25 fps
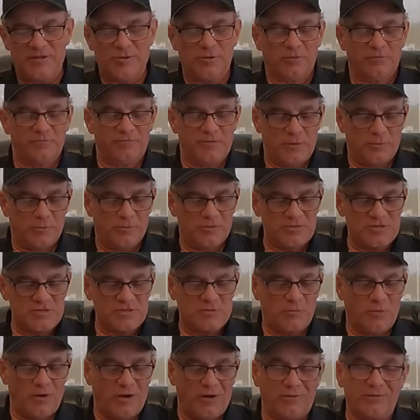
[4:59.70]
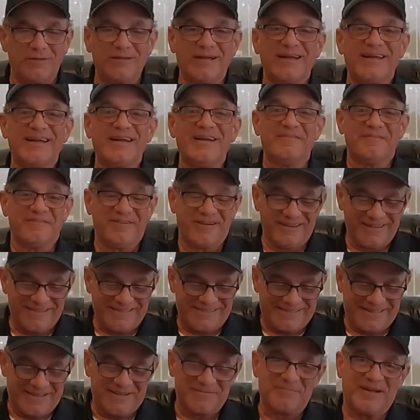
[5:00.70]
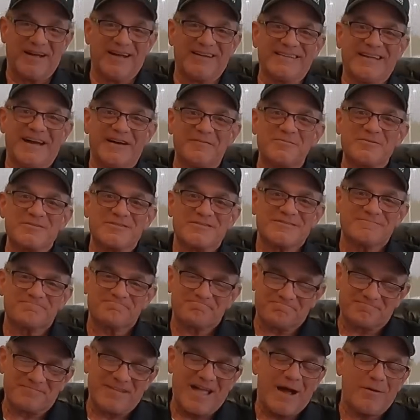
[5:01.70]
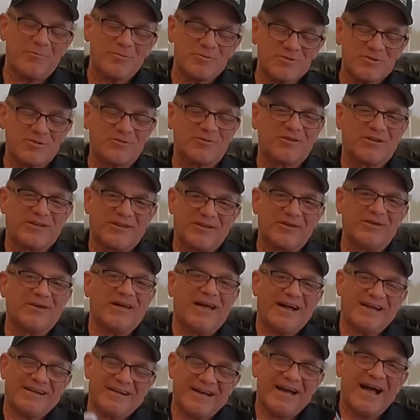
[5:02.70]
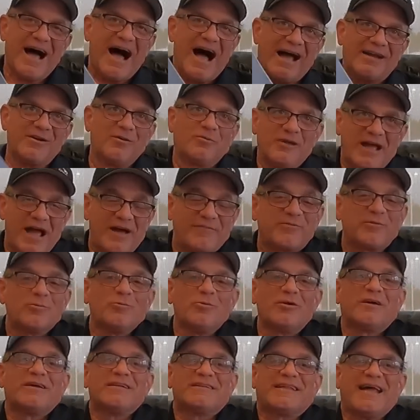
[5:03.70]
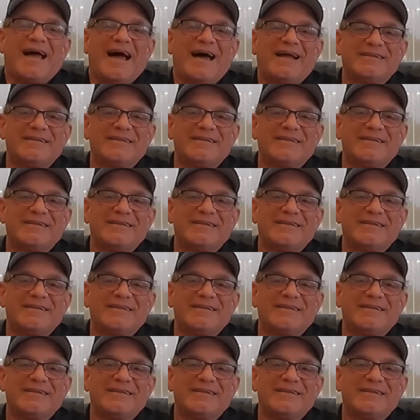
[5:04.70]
and your viewers as well. It really did, man. That was... That was, yeah, I don't have to look at